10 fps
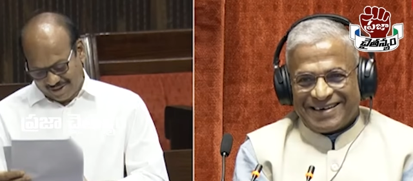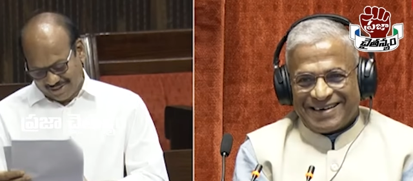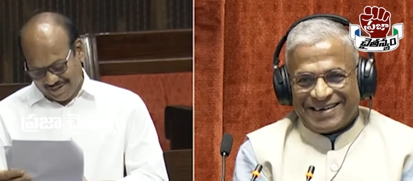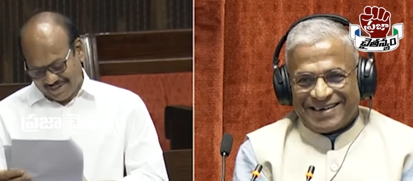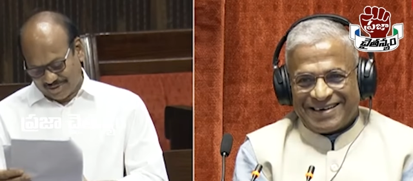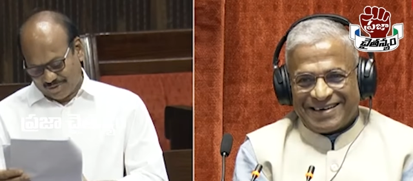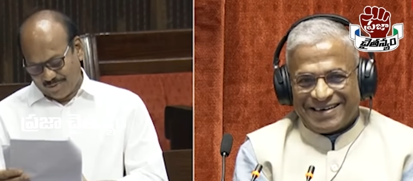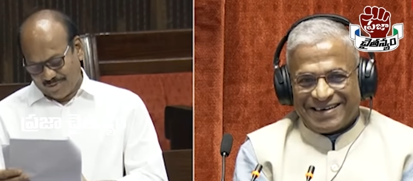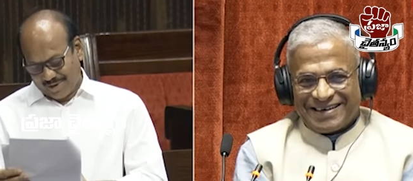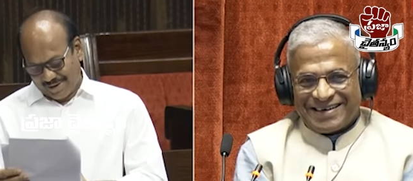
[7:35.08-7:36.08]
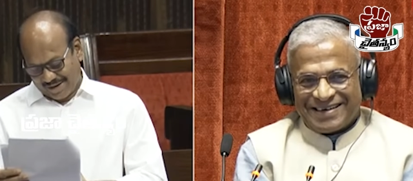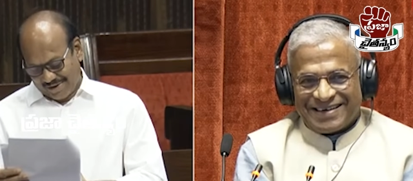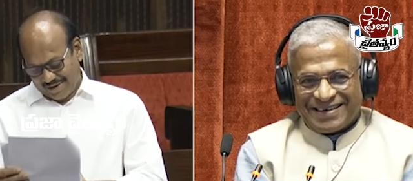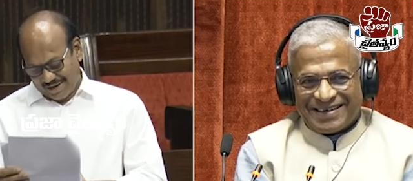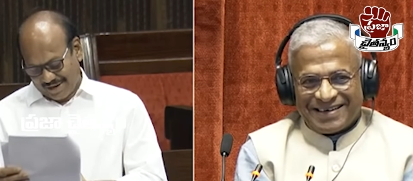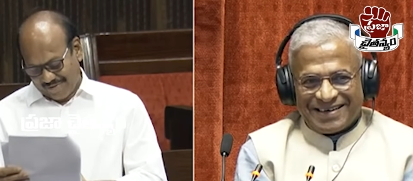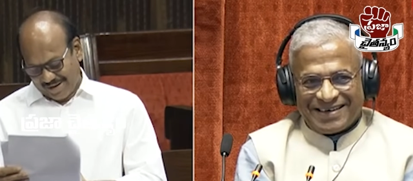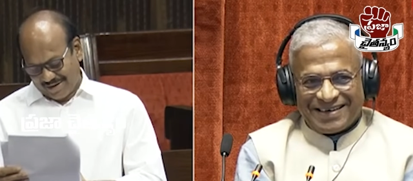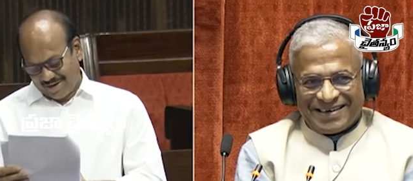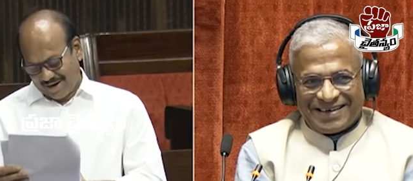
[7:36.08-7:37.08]
Speaker 1: authorities to
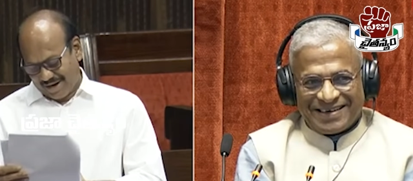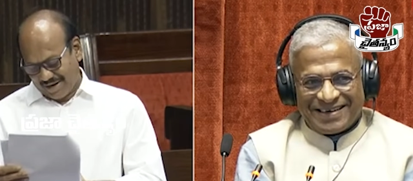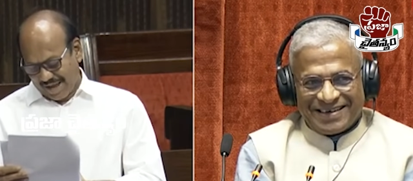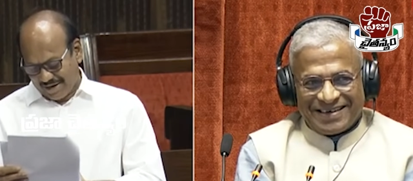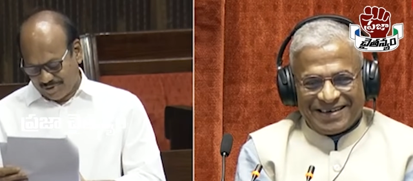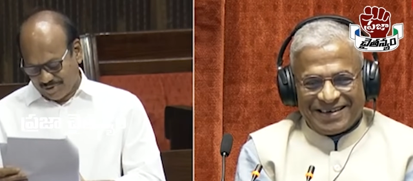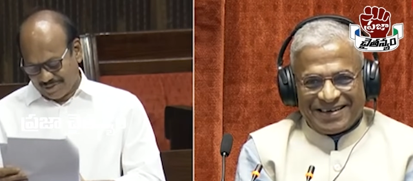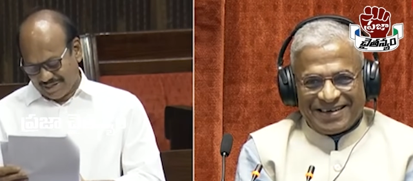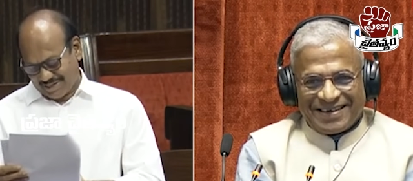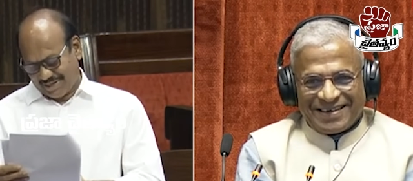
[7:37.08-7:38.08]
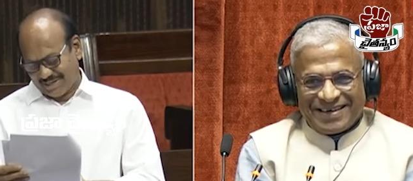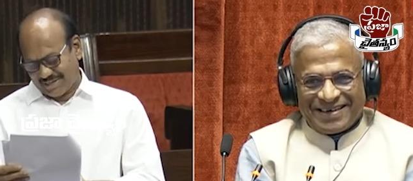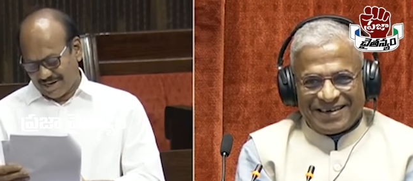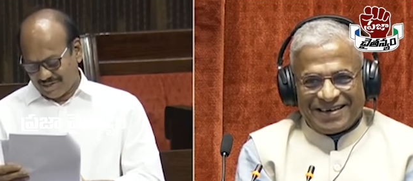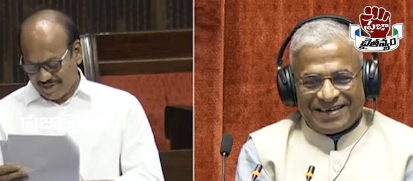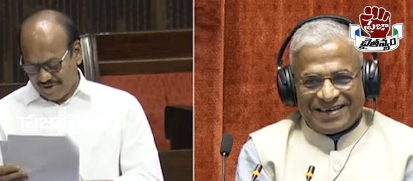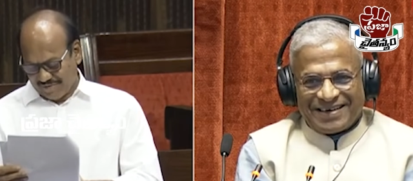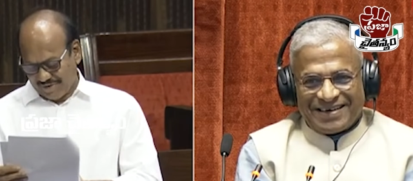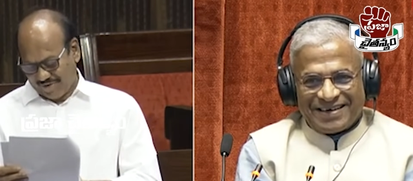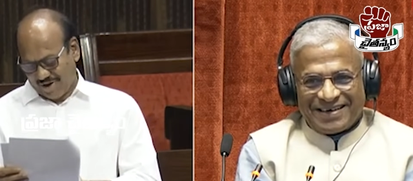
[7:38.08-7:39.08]
intervene and ensure justice and
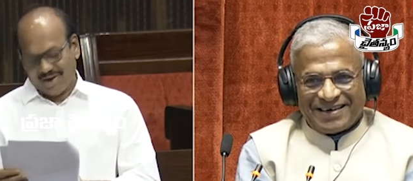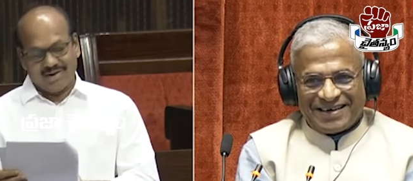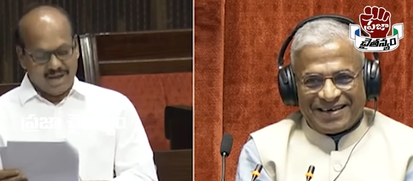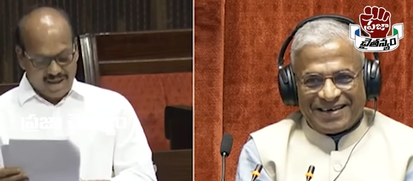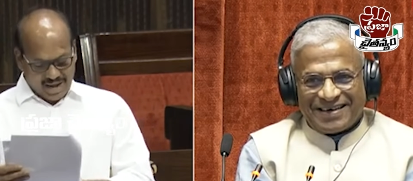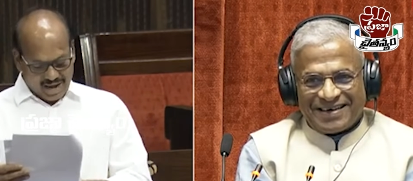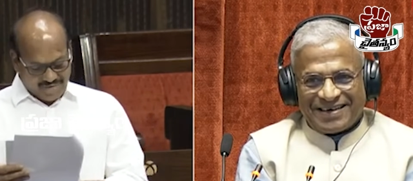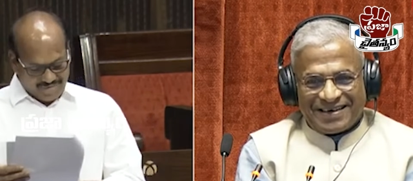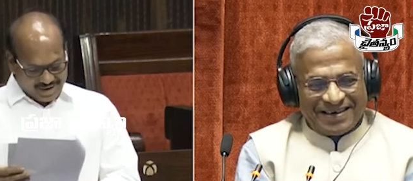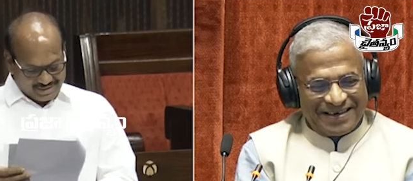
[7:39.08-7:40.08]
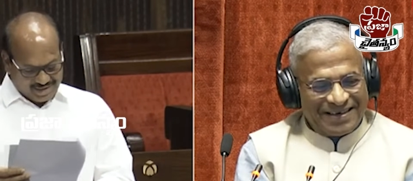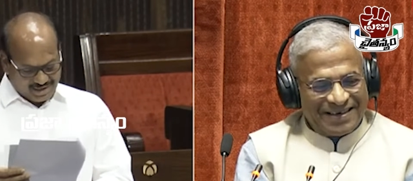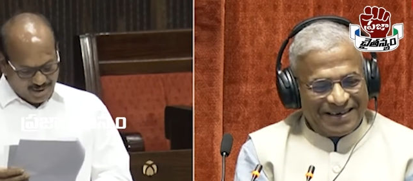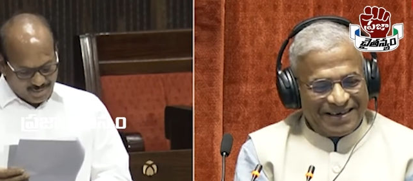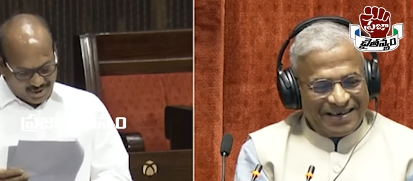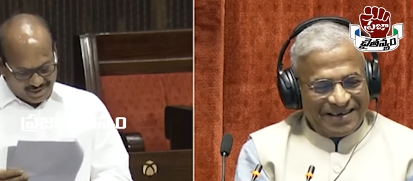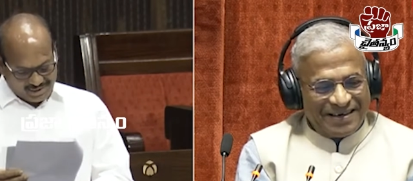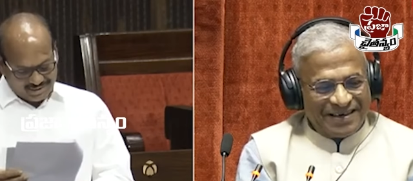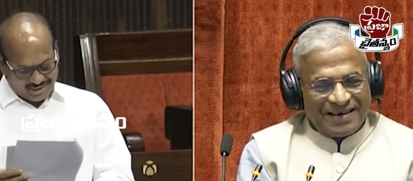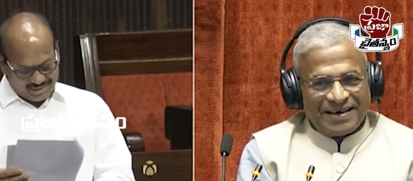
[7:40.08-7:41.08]
safety for all affected in
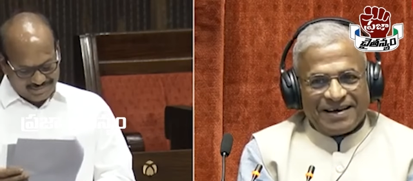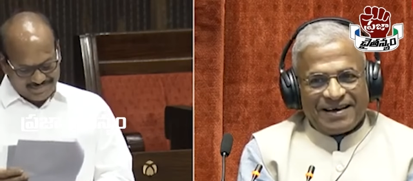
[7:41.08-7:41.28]
communities, sir.